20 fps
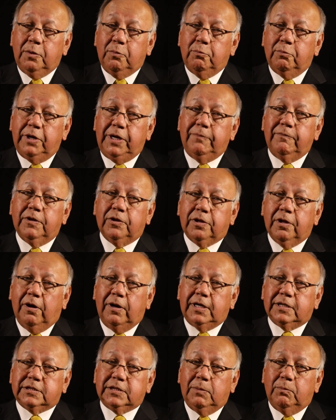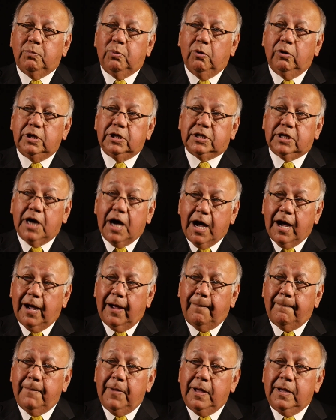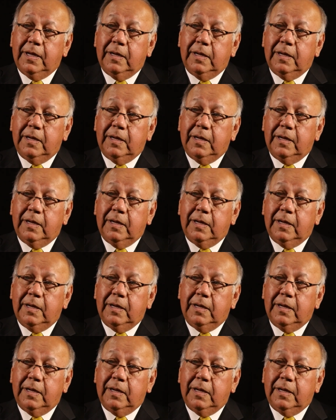We even thought at some point in time,